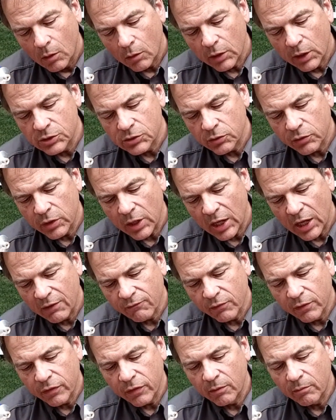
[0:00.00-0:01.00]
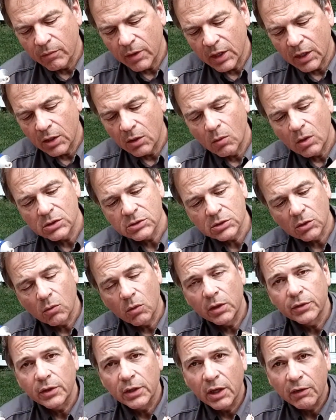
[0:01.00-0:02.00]
Okay, so the everything bagel wasn't
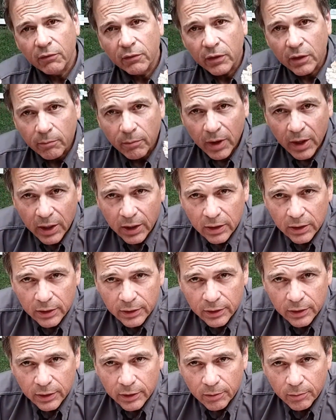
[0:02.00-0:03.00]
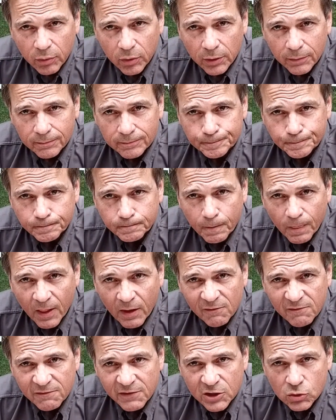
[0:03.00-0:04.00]
quite the everything bagel until you put
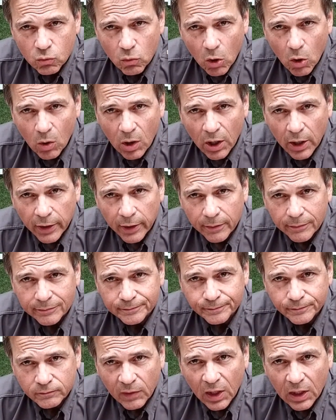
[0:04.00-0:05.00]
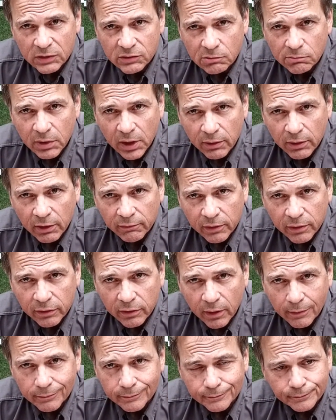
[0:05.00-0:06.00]
fish roe on it. That's about
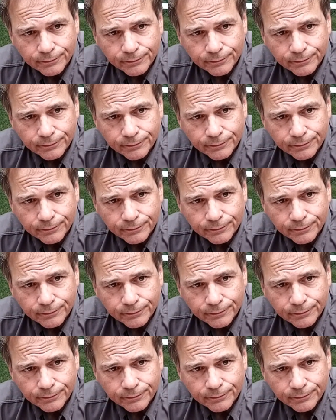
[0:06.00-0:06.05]
everything.